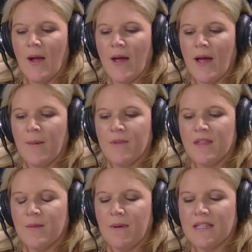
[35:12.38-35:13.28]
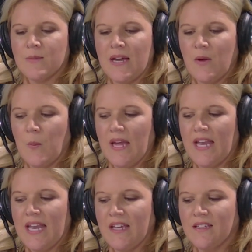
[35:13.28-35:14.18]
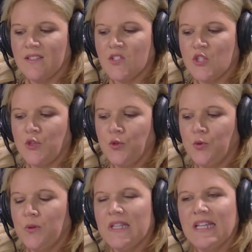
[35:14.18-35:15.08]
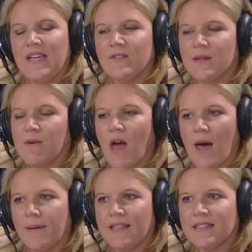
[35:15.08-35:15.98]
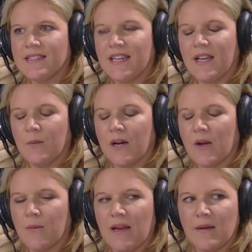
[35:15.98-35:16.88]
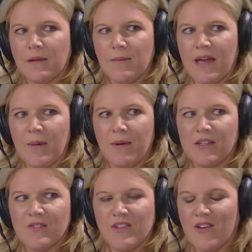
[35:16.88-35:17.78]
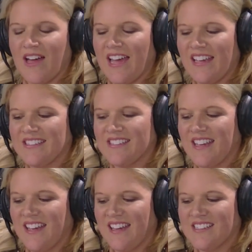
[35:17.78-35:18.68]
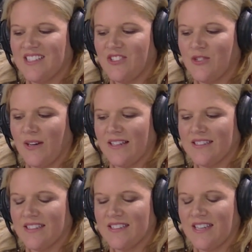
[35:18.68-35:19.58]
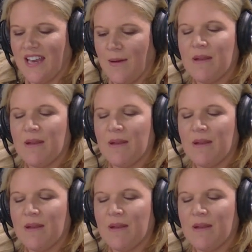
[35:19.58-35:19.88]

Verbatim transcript: um, the best way to win is to leave some comments, and we're going to randomly pick a bunch of you guys uh, to join us on Sunday.